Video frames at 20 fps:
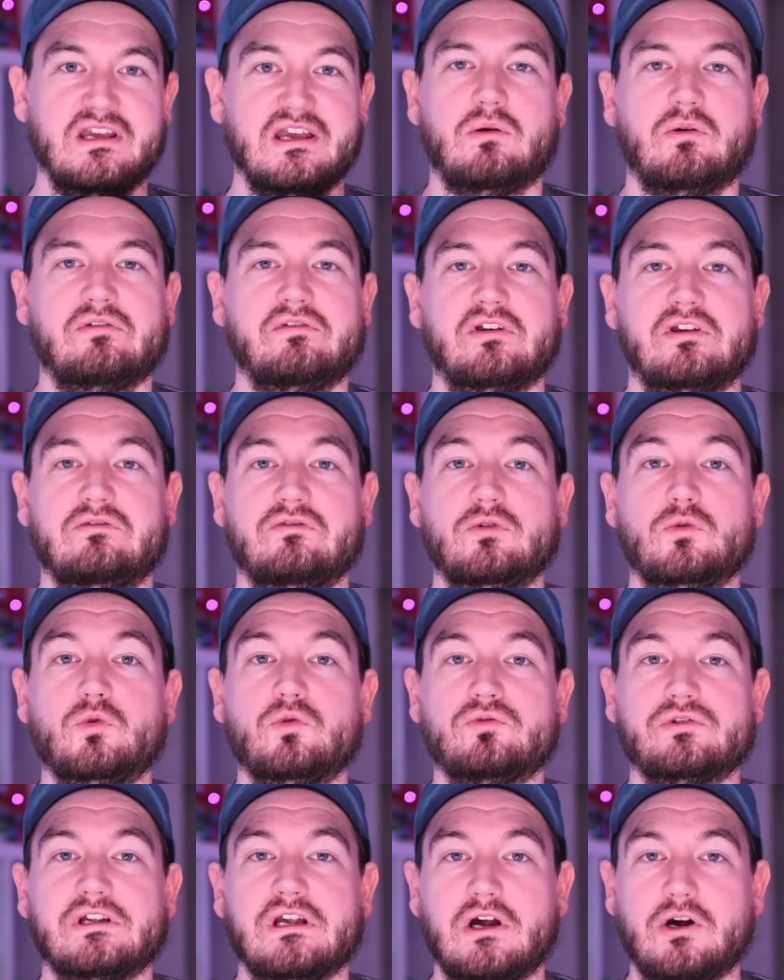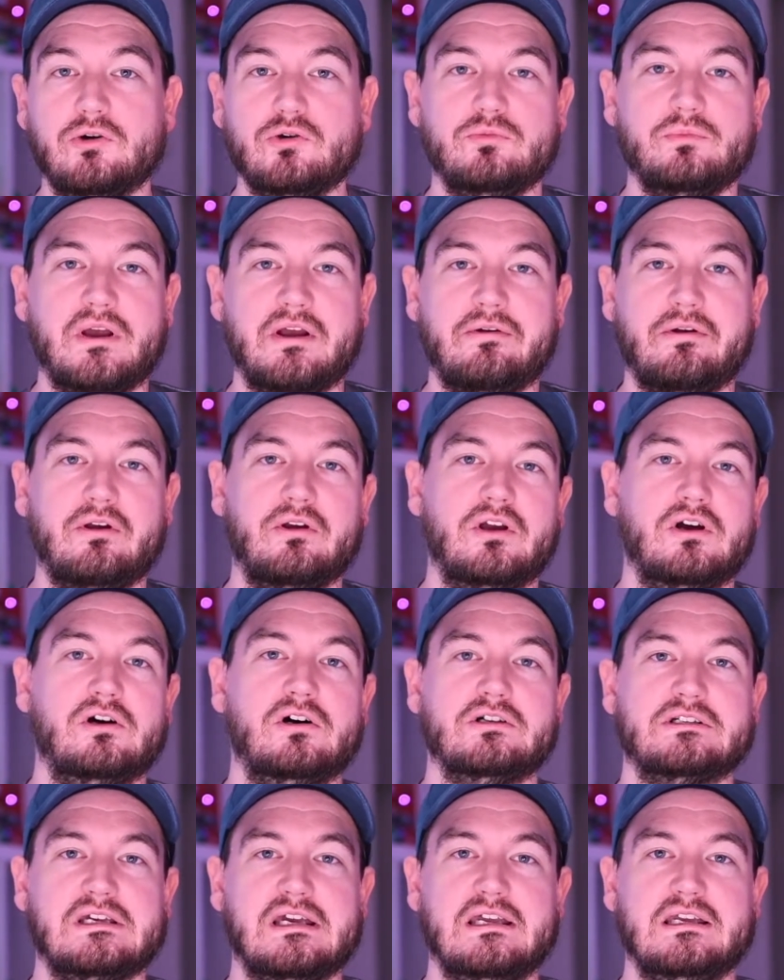However, if you already own Mario
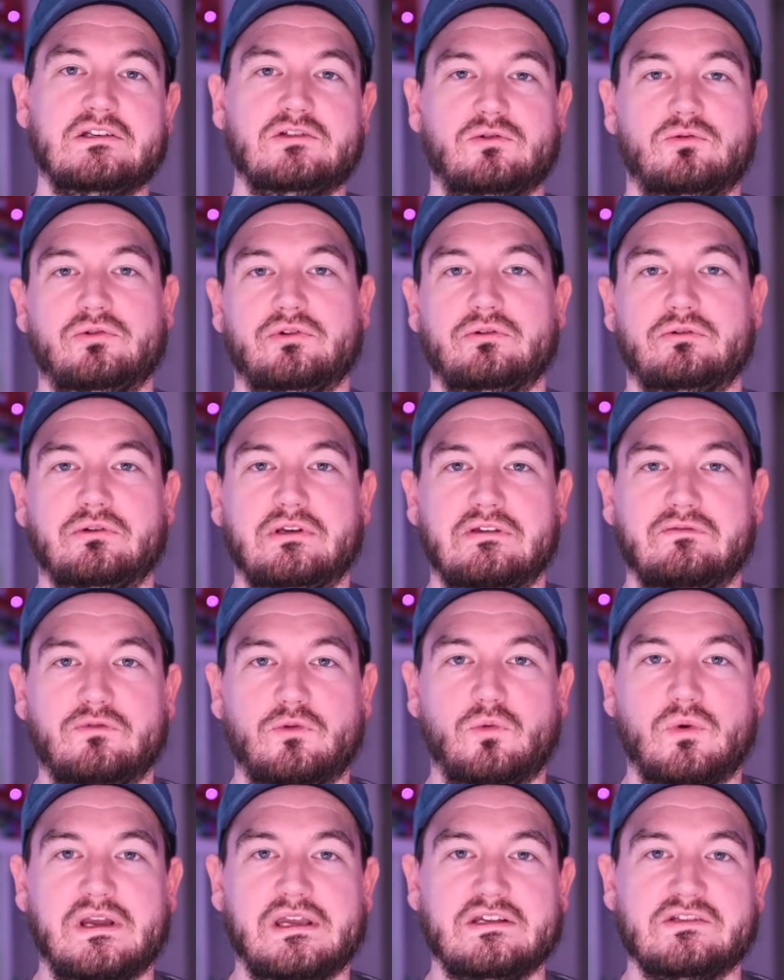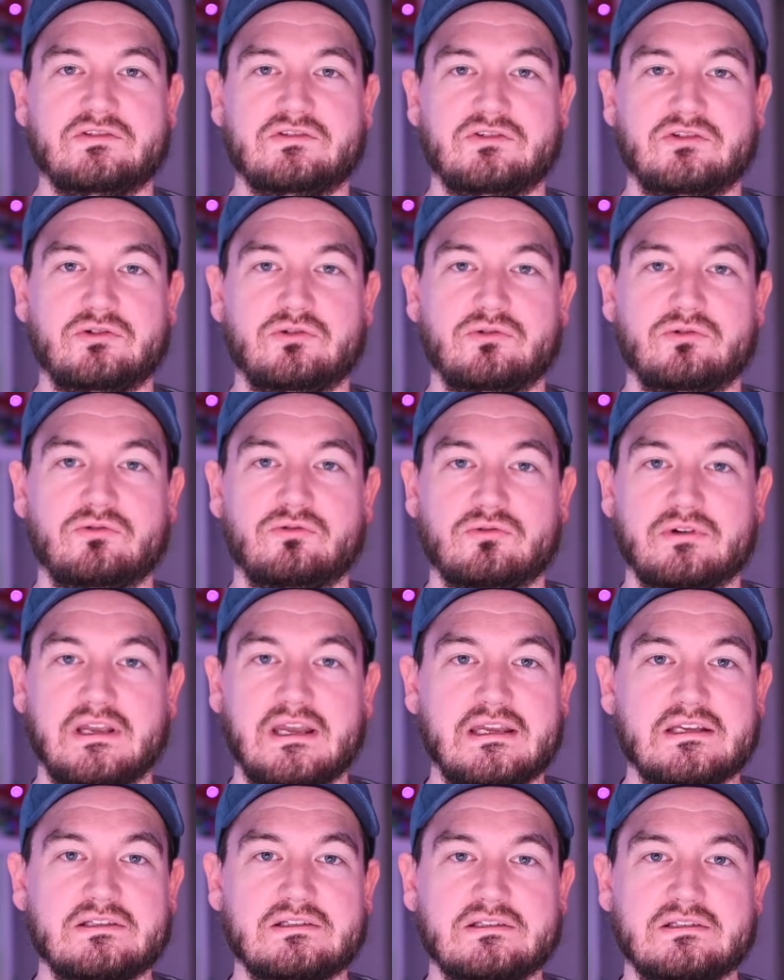Kart eight or you're looking for ways to
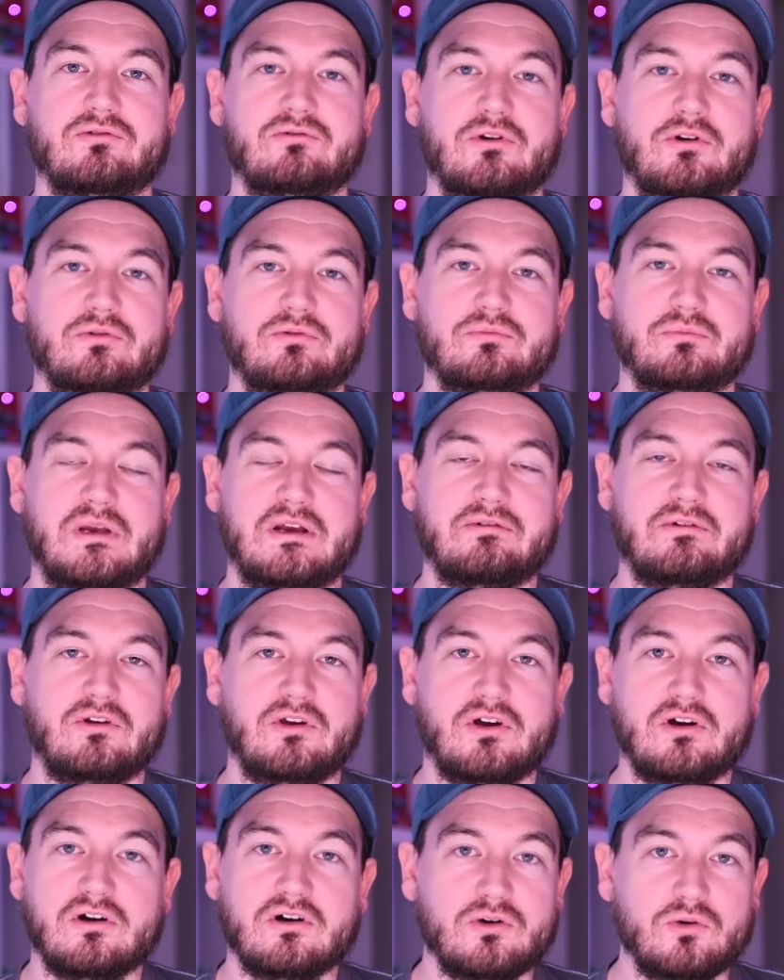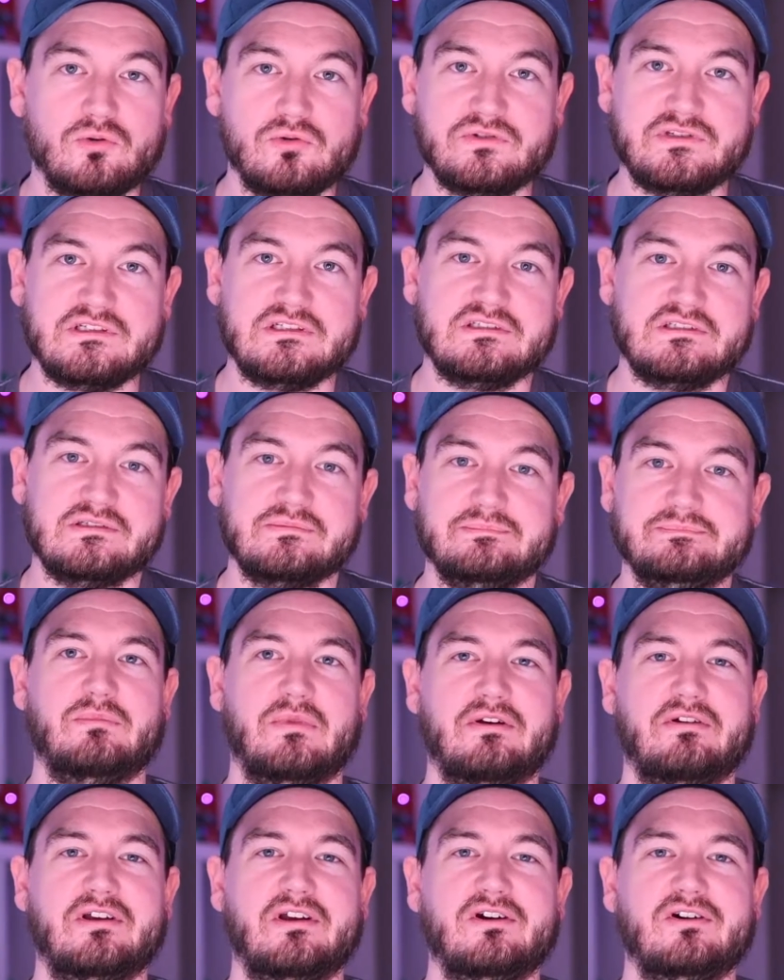create your own Mario Kart courses, then
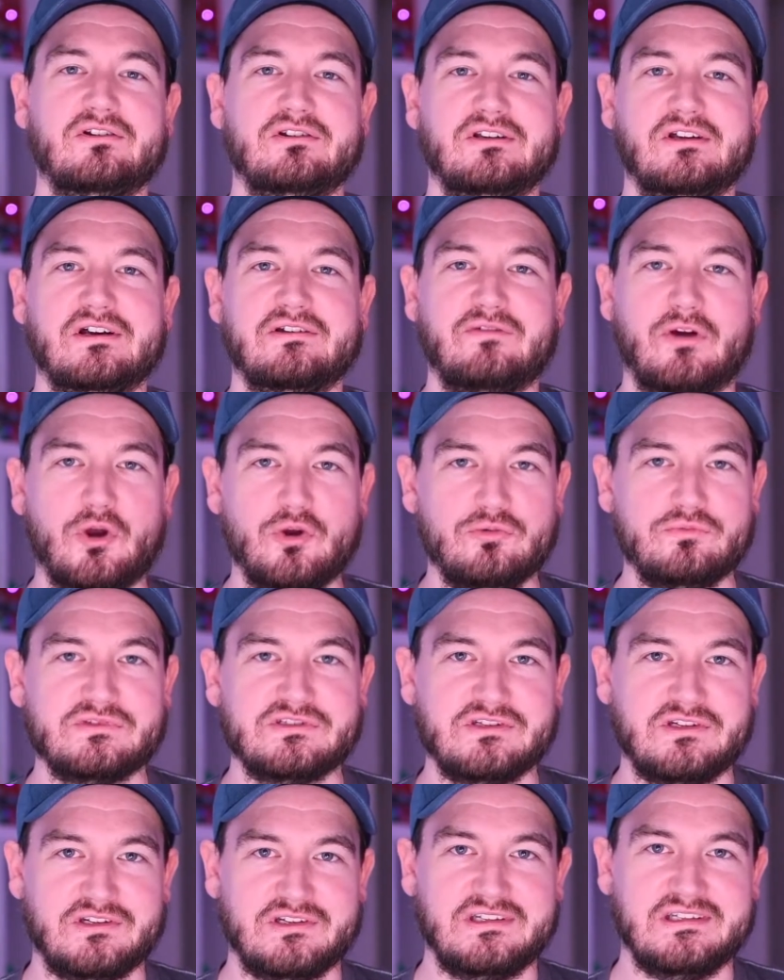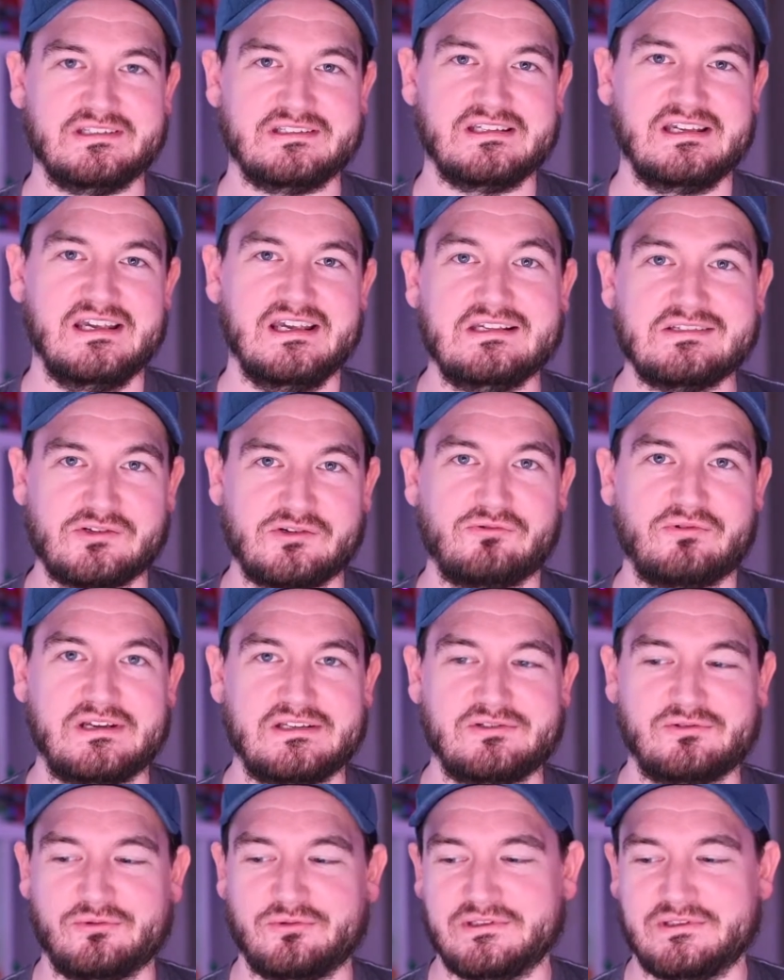Mario Kart Live Home Circuit is a great